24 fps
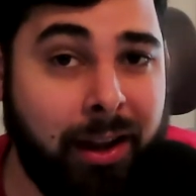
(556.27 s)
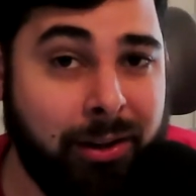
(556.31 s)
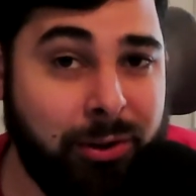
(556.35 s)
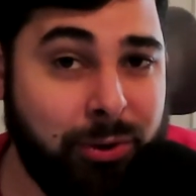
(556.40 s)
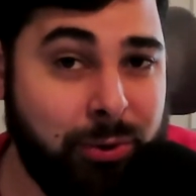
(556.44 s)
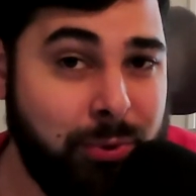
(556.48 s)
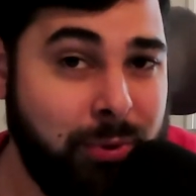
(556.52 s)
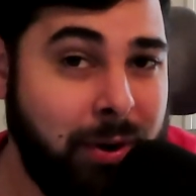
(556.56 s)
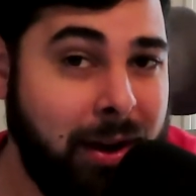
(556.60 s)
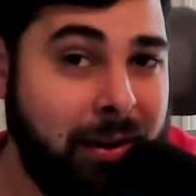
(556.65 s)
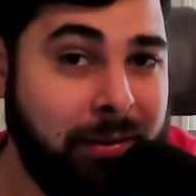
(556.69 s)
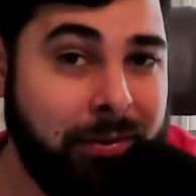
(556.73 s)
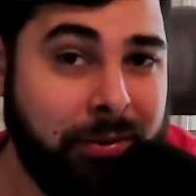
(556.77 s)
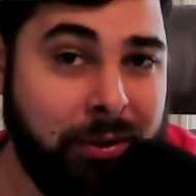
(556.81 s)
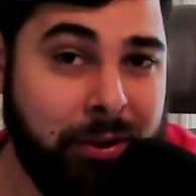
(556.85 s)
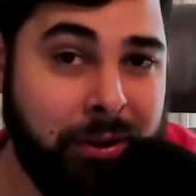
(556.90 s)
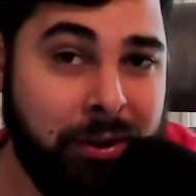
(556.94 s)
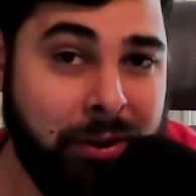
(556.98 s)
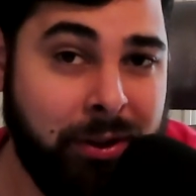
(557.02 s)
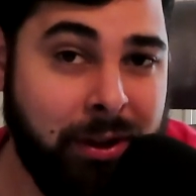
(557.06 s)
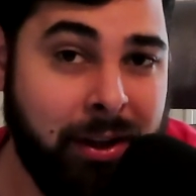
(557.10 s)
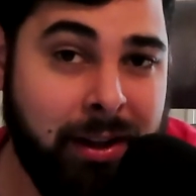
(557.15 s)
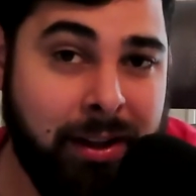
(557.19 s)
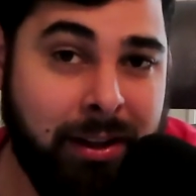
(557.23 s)
I do have
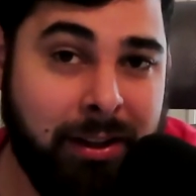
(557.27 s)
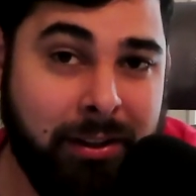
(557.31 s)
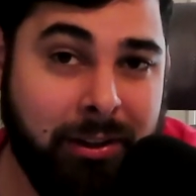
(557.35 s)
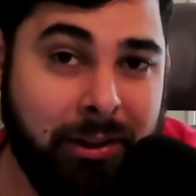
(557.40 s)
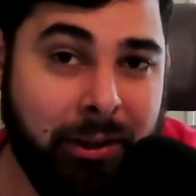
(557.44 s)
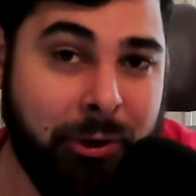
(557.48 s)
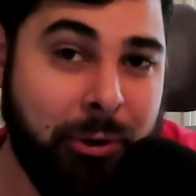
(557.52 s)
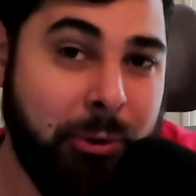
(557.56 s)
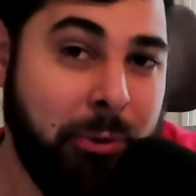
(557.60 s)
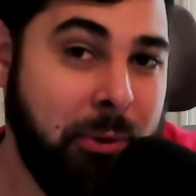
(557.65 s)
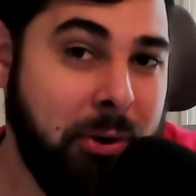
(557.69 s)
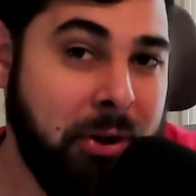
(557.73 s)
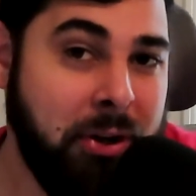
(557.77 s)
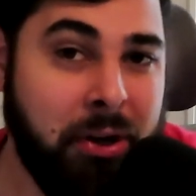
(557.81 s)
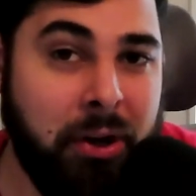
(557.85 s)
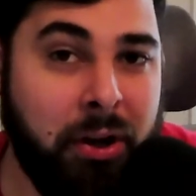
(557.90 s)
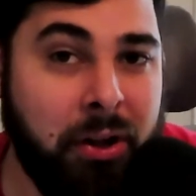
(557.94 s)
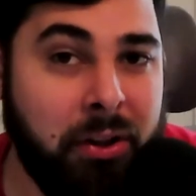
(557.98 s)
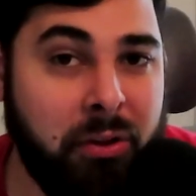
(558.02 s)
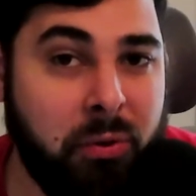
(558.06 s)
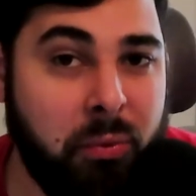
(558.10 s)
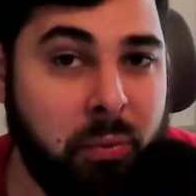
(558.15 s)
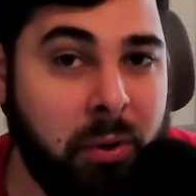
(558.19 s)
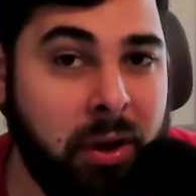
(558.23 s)
a little one
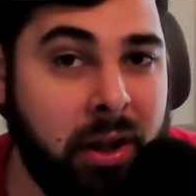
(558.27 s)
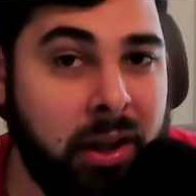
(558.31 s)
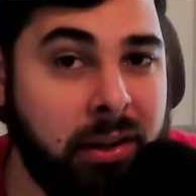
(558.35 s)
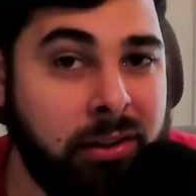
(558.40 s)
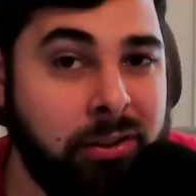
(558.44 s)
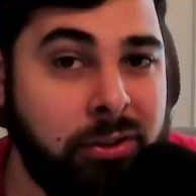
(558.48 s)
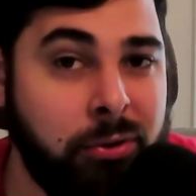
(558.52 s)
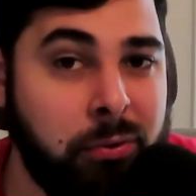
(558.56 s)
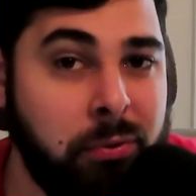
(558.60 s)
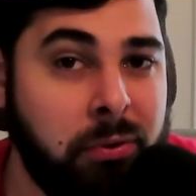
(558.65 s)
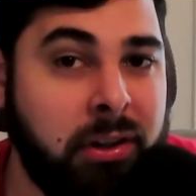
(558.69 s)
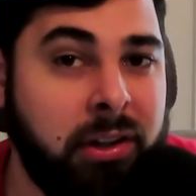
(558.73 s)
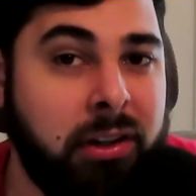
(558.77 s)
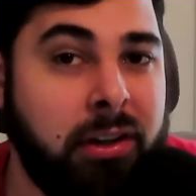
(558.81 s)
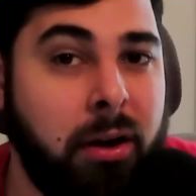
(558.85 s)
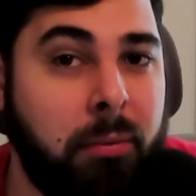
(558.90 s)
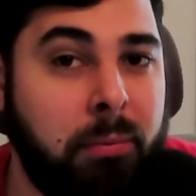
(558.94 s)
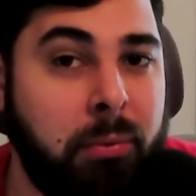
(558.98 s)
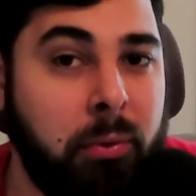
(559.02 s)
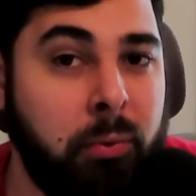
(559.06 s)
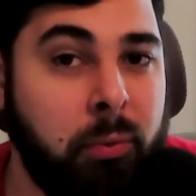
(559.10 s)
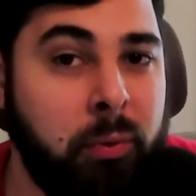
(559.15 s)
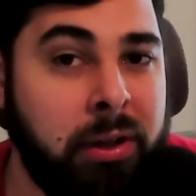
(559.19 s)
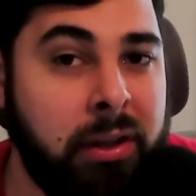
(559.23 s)
on the way due in a
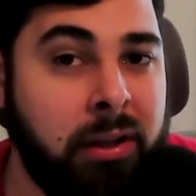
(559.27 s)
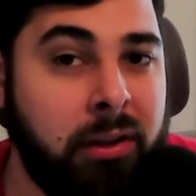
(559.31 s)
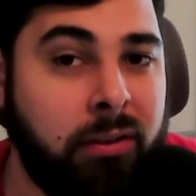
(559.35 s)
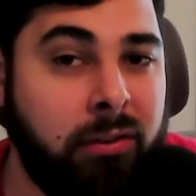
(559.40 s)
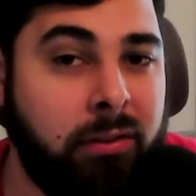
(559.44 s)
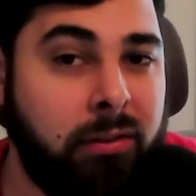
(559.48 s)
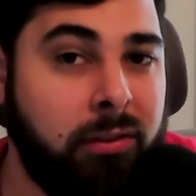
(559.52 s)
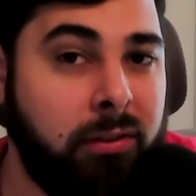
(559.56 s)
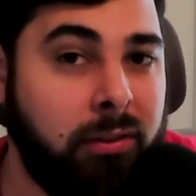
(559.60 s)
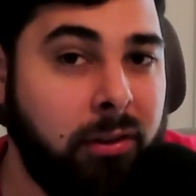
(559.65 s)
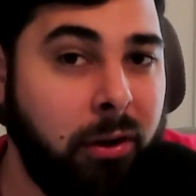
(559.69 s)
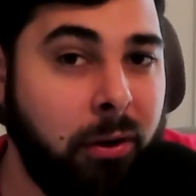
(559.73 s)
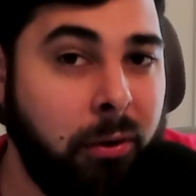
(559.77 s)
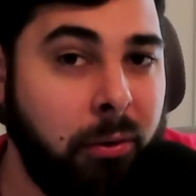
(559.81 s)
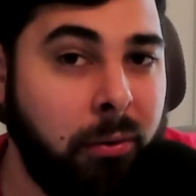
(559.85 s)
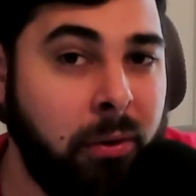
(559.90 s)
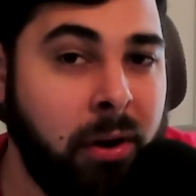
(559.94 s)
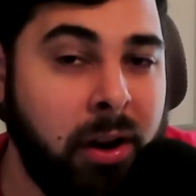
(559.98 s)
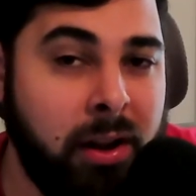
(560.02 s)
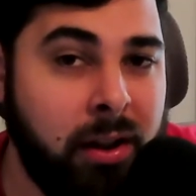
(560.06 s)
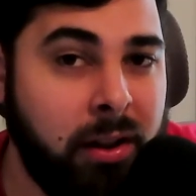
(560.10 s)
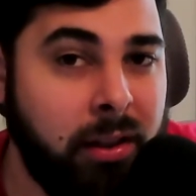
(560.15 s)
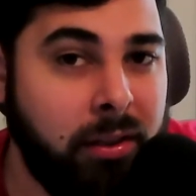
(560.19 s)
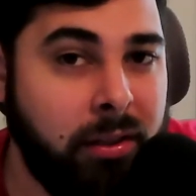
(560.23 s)
couple weeks, so